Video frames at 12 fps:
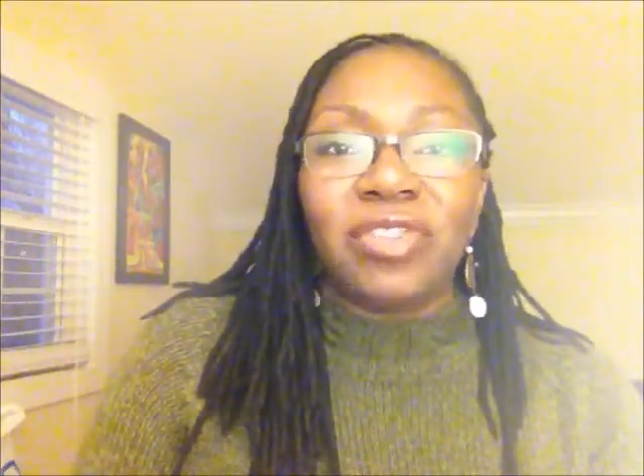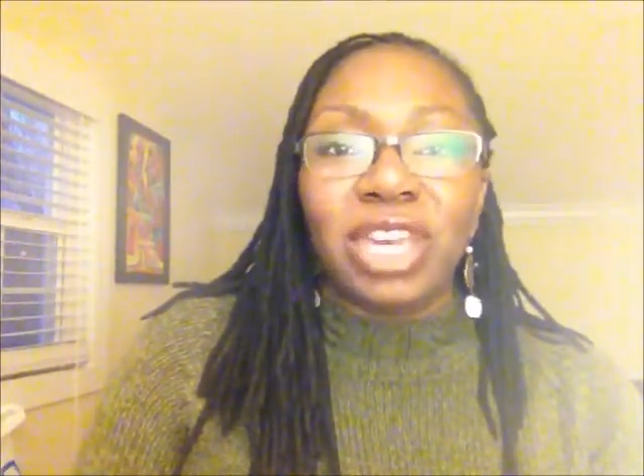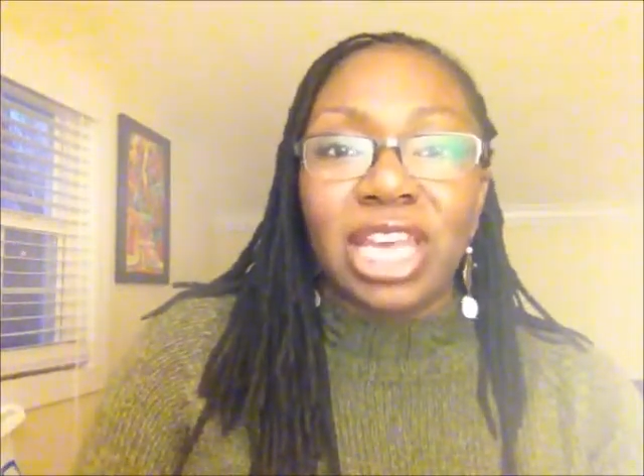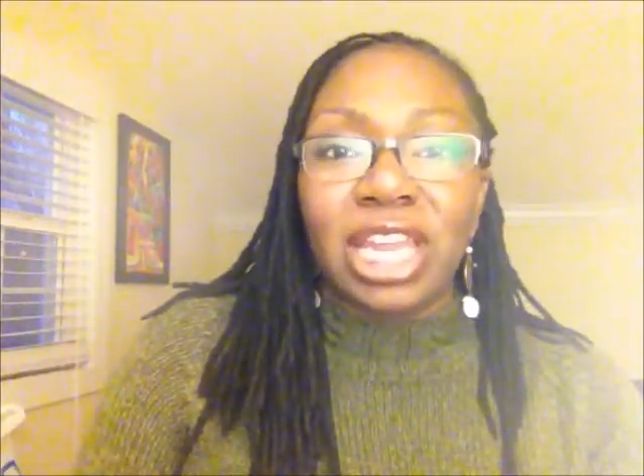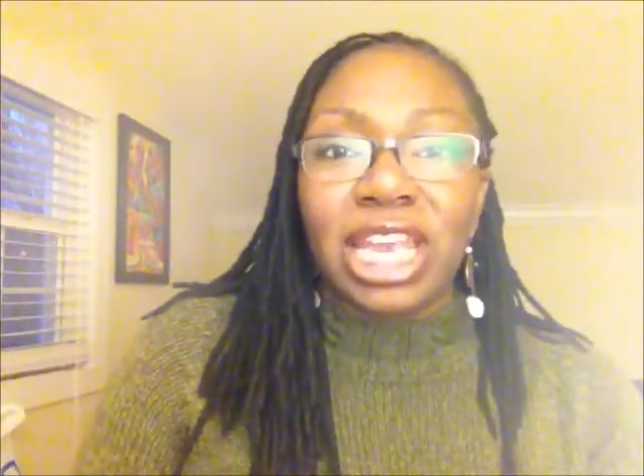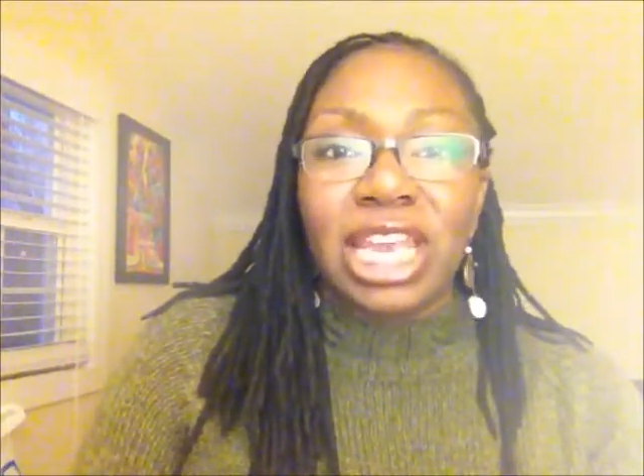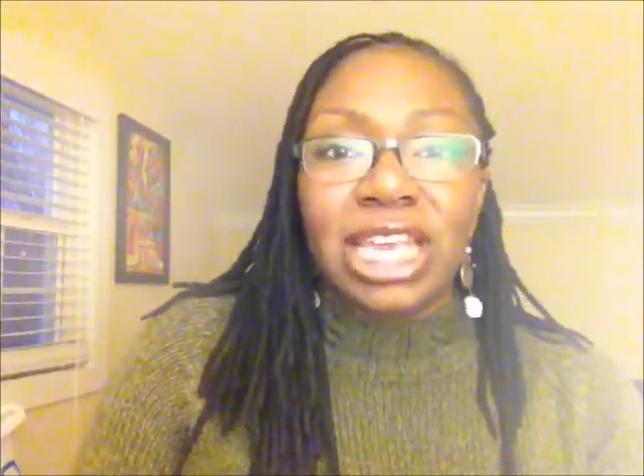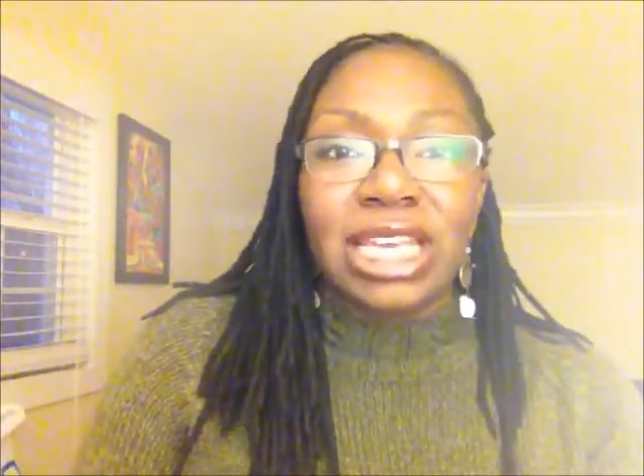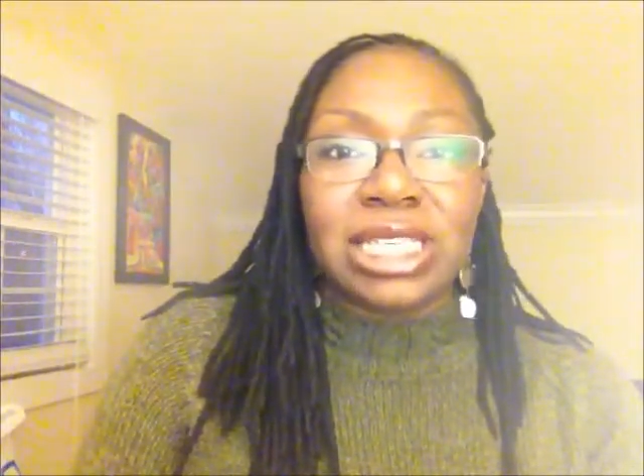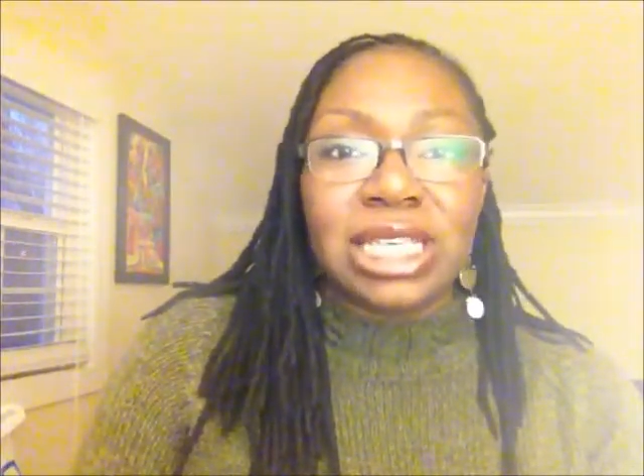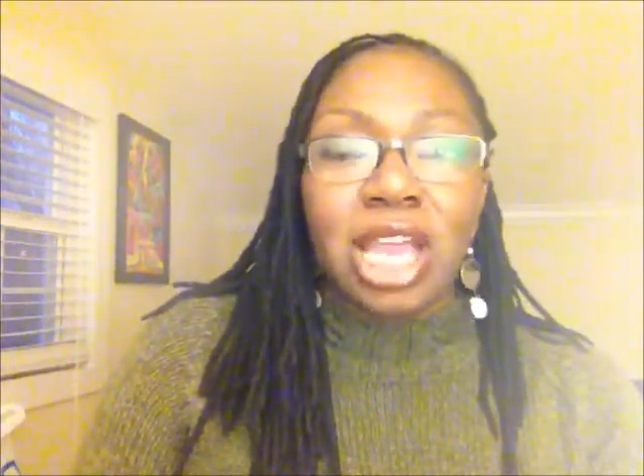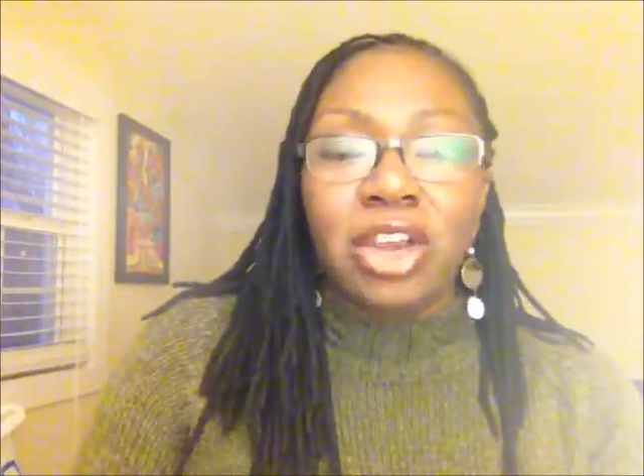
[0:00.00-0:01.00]
Vanilla
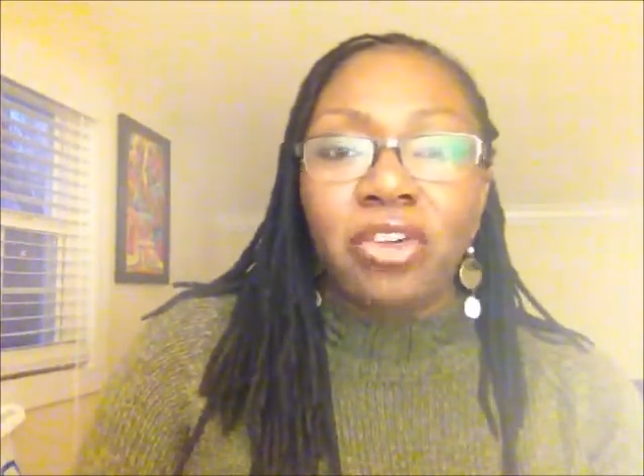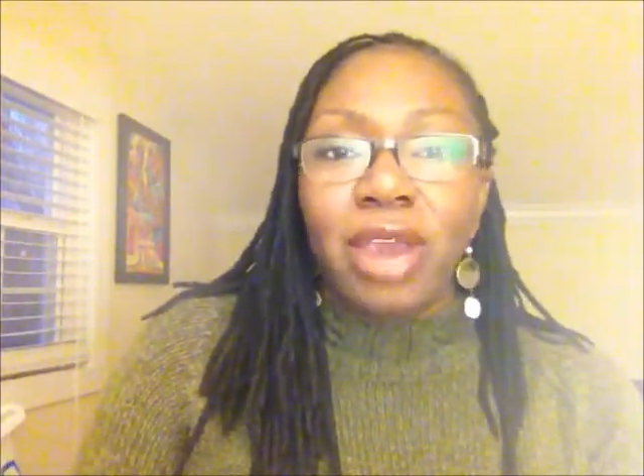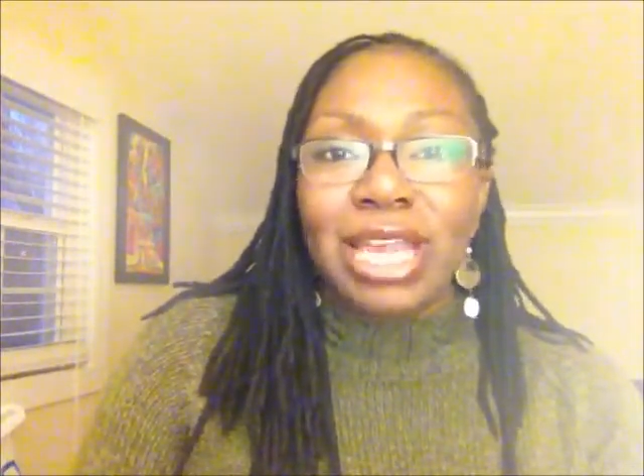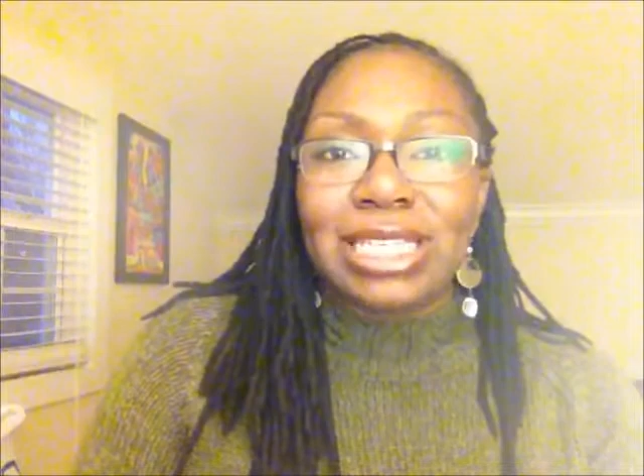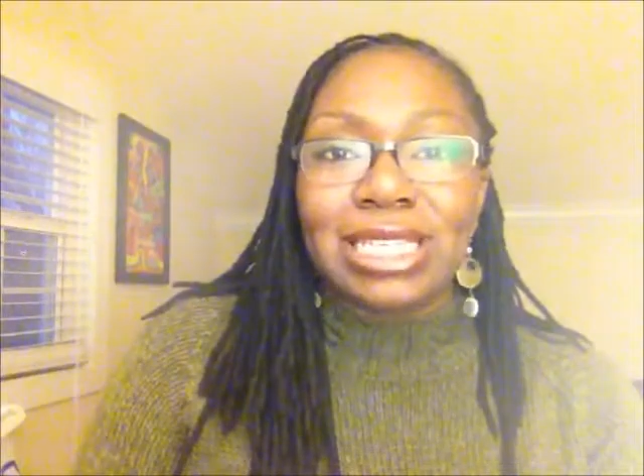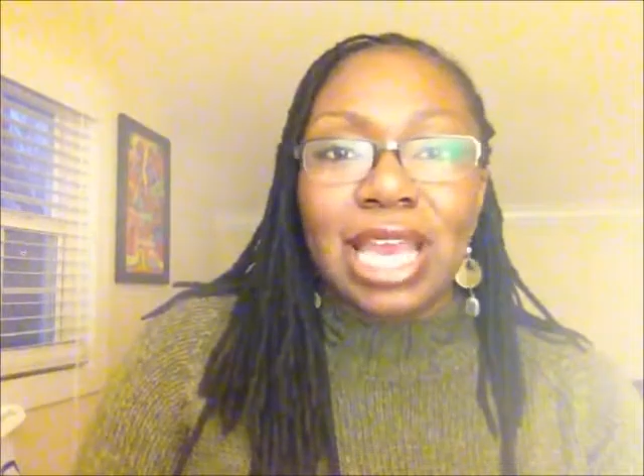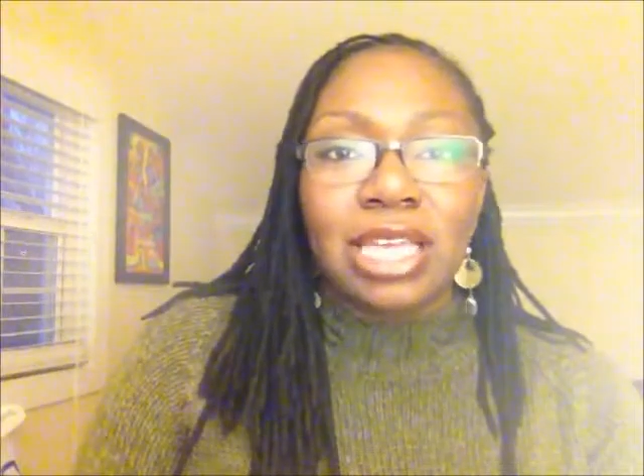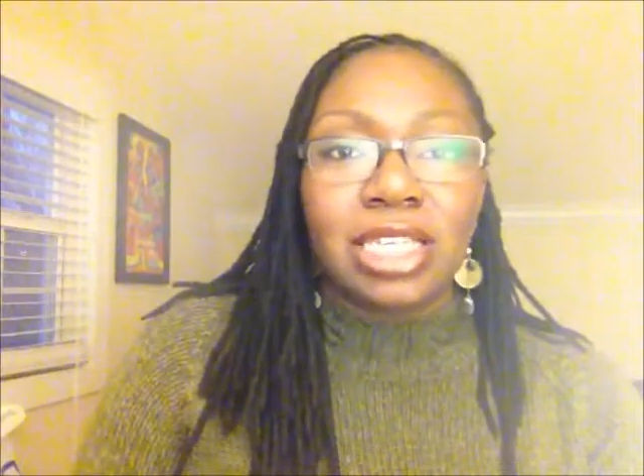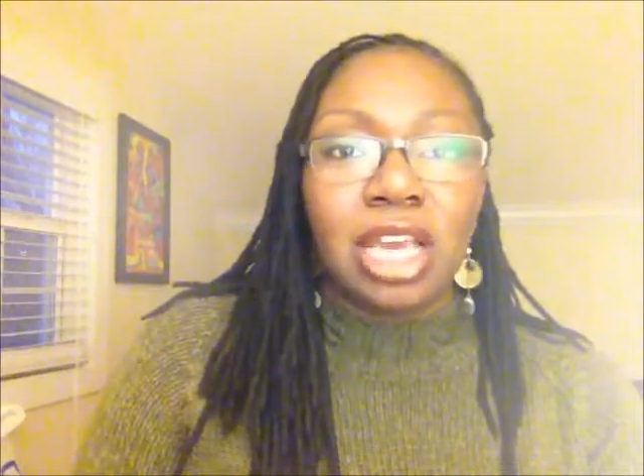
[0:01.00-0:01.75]
is a great scent,